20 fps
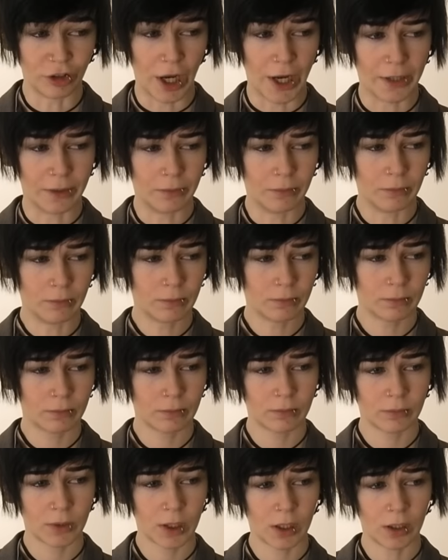Shane.
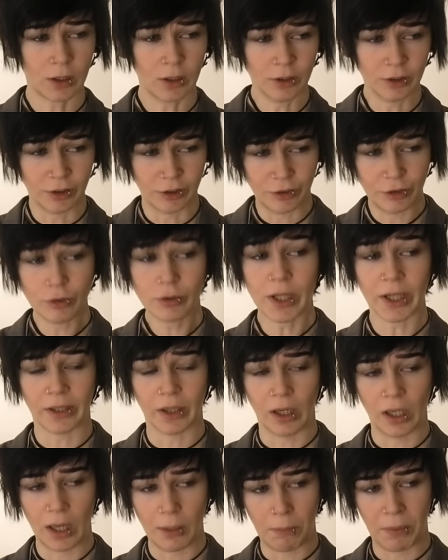Did you get
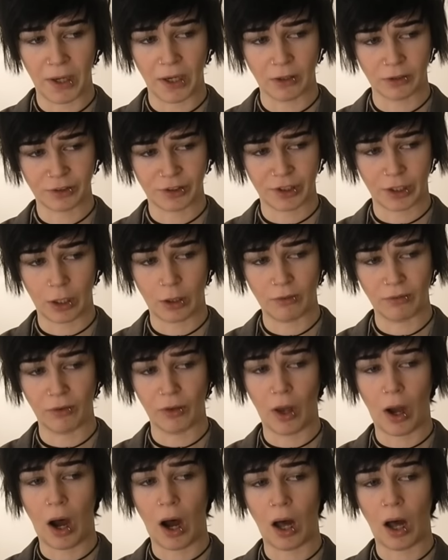a lip piercing over the